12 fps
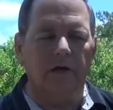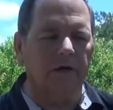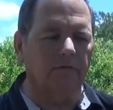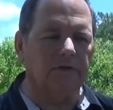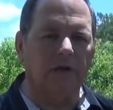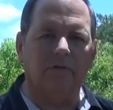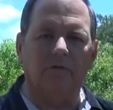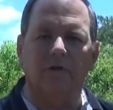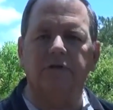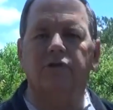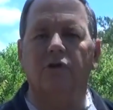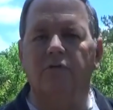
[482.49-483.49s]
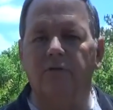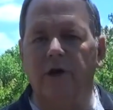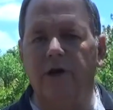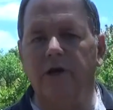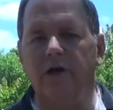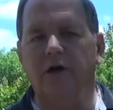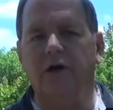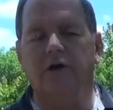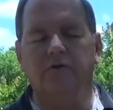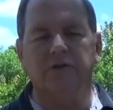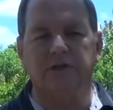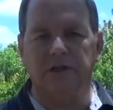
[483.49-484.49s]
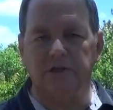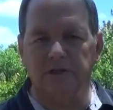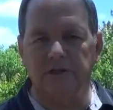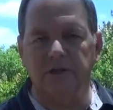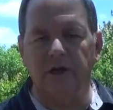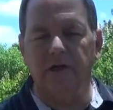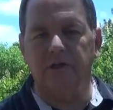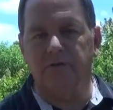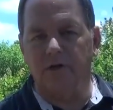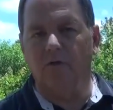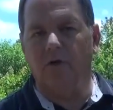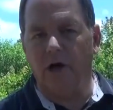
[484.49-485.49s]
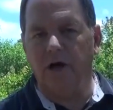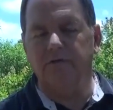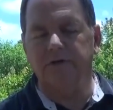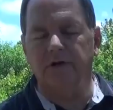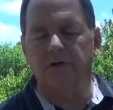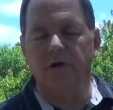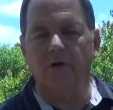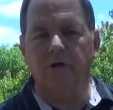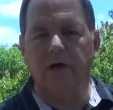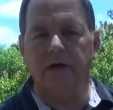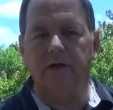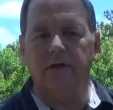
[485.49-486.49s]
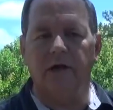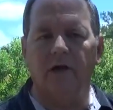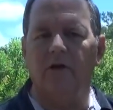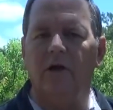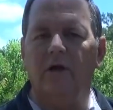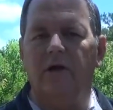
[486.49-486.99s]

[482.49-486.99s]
There was never a survey done or a census done of the graves that are located there.